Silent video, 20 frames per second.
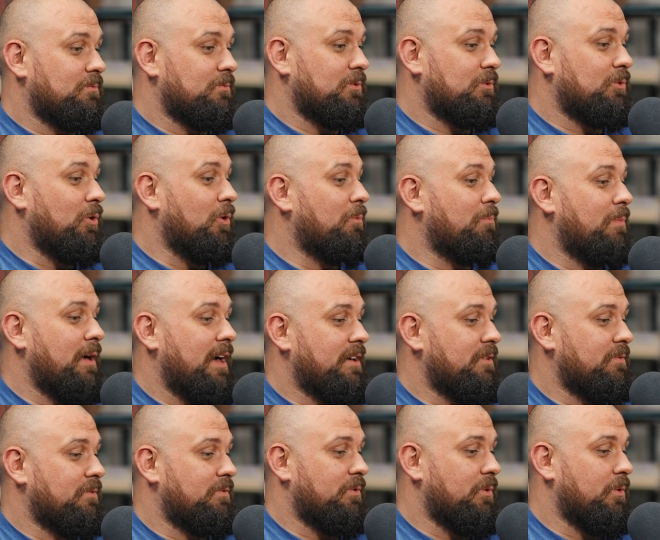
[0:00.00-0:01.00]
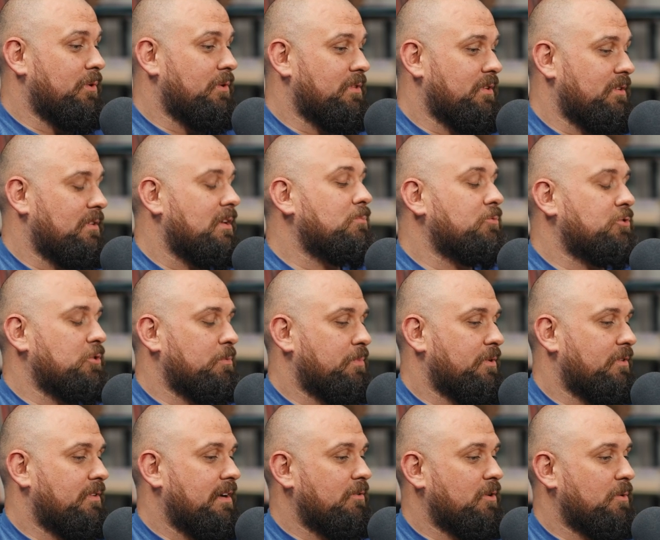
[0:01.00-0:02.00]
going back and forth, and I'm jumping
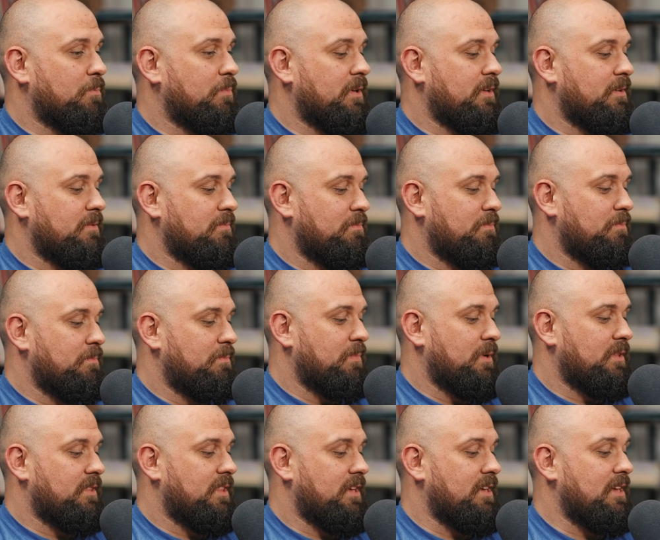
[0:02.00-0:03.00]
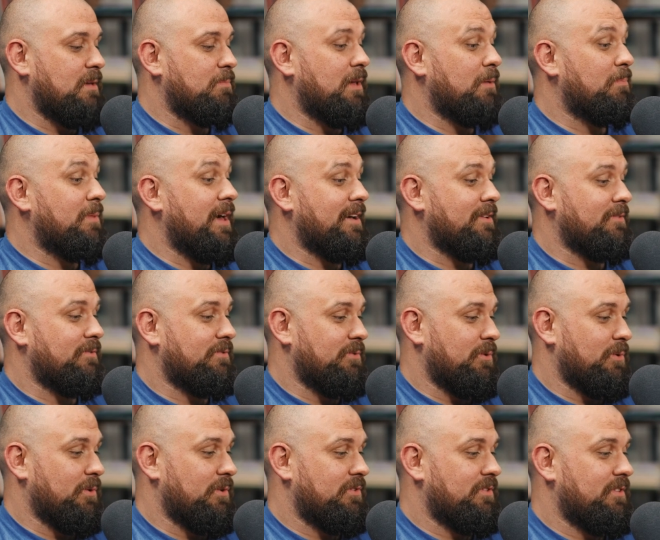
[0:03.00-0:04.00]
around a bit, but the email back and
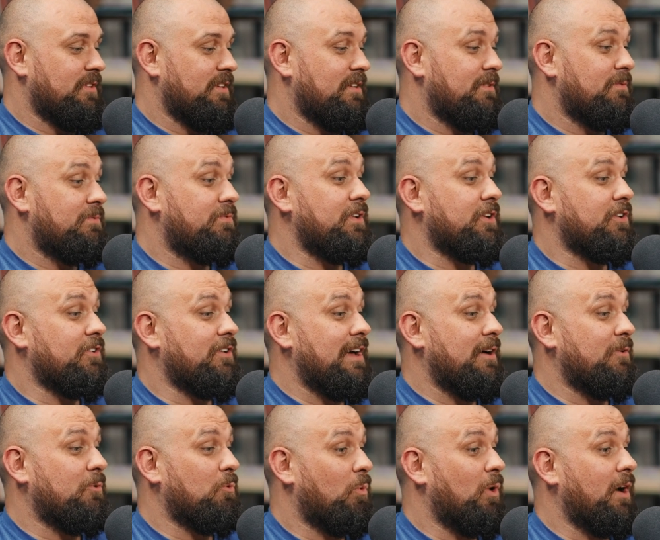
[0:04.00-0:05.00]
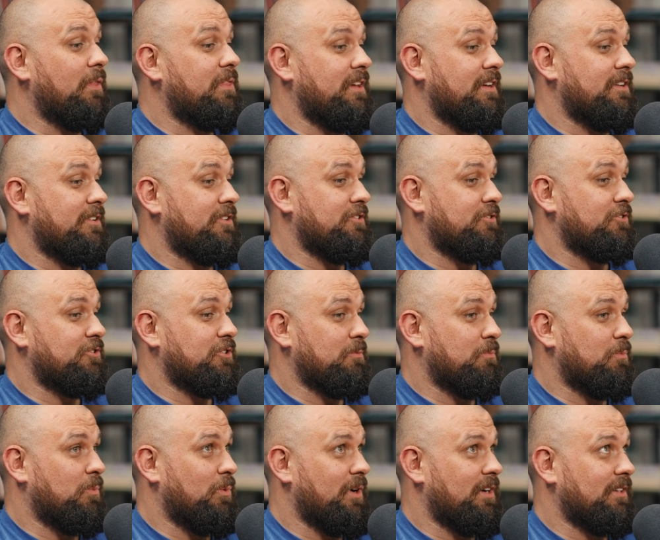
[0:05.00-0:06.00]
forth, figuring out what the
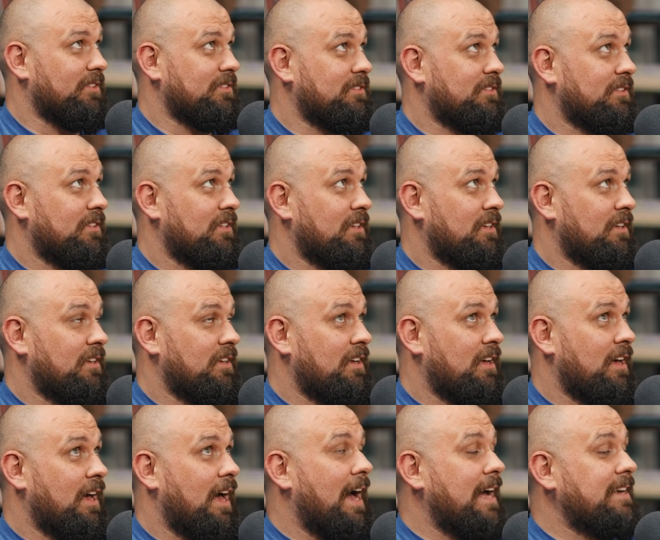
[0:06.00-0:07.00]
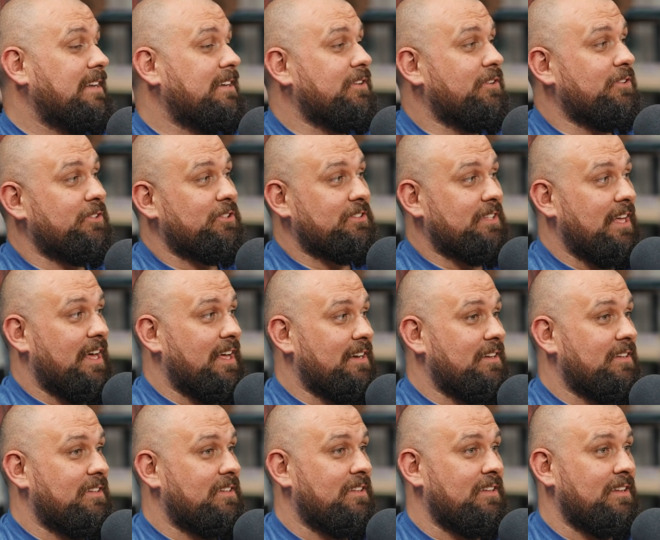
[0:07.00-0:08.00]
internship was, I didn't
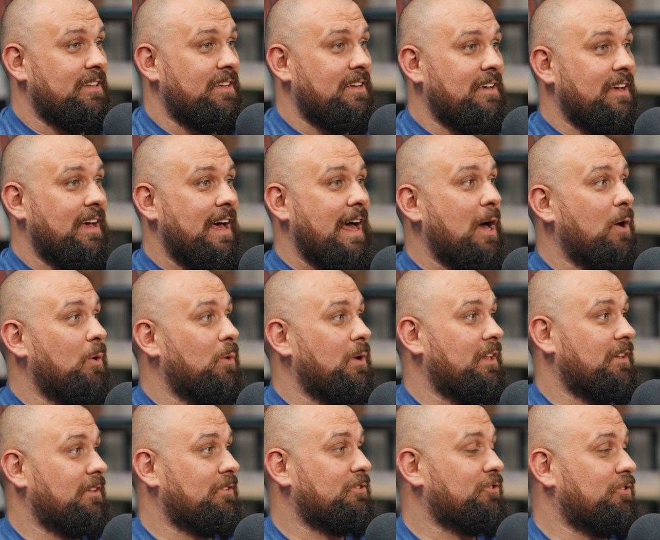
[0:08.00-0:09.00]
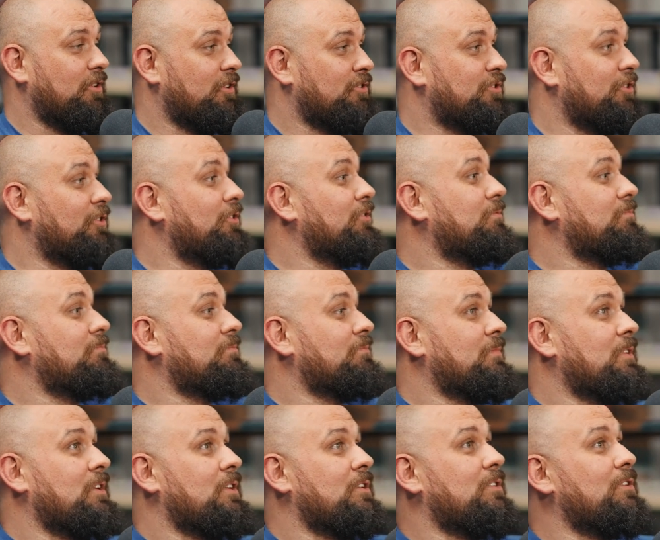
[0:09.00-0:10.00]
understand how little structure
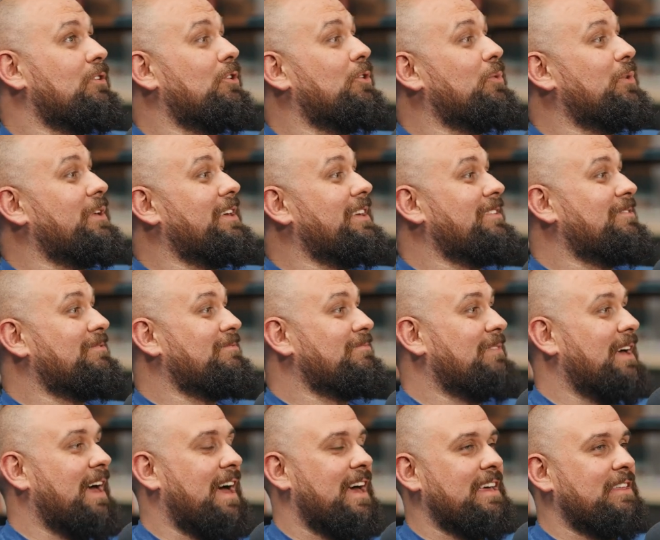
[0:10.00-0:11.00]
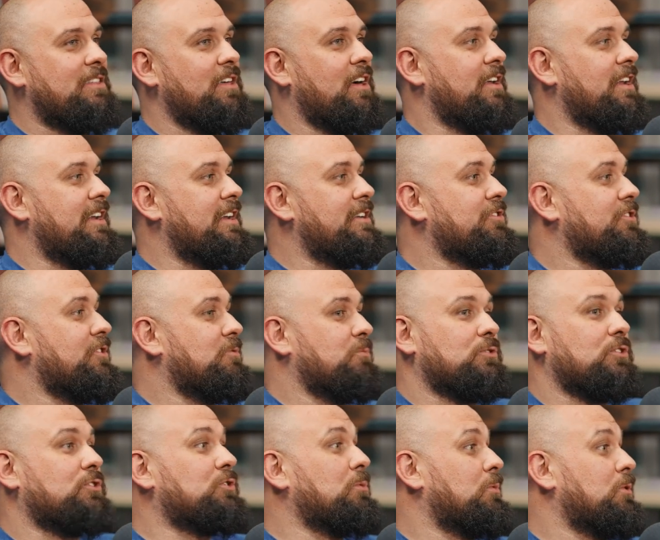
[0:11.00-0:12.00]
he thought an intern was
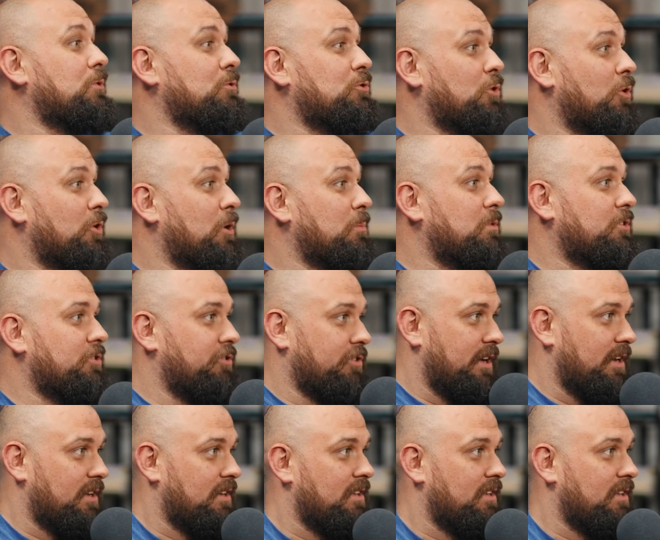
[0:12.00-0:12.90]
just someone who showed up to train.